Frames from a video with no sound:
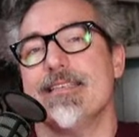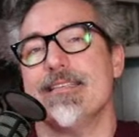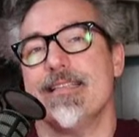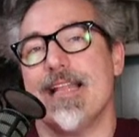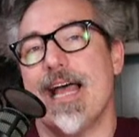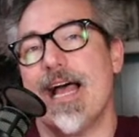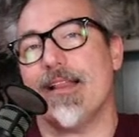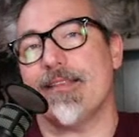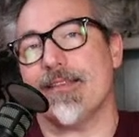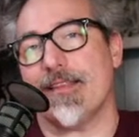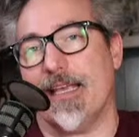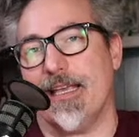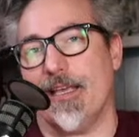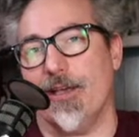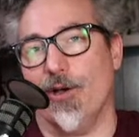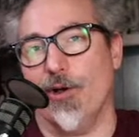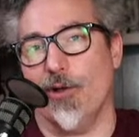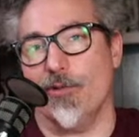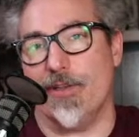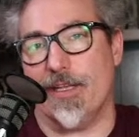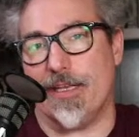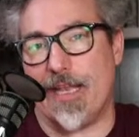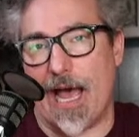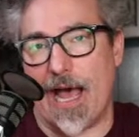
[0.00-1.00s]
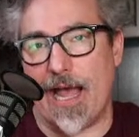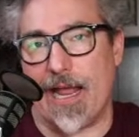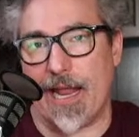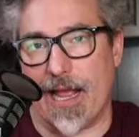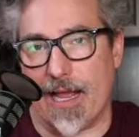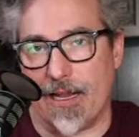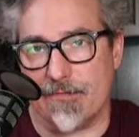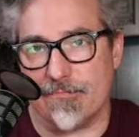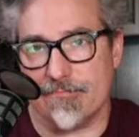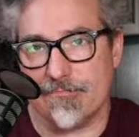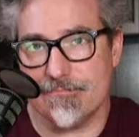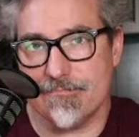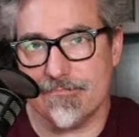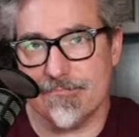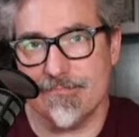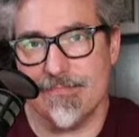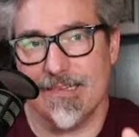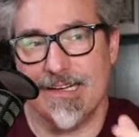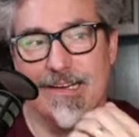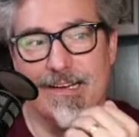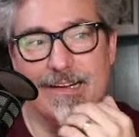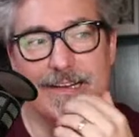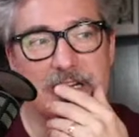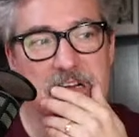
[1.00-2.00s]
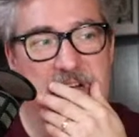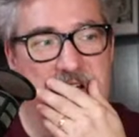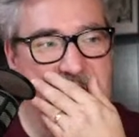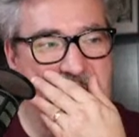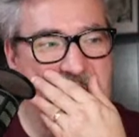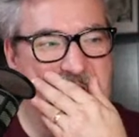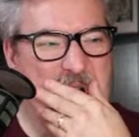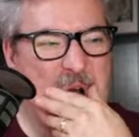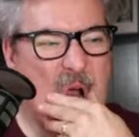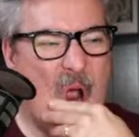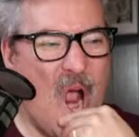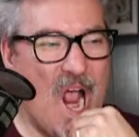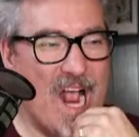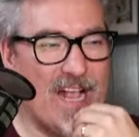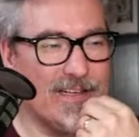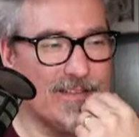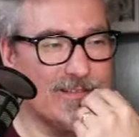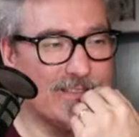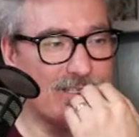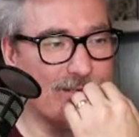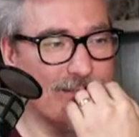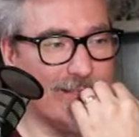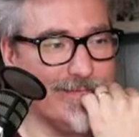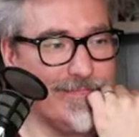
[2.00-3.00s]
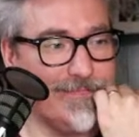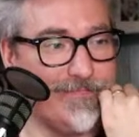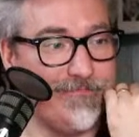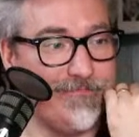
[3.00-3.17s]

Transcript: not the hill to die on. So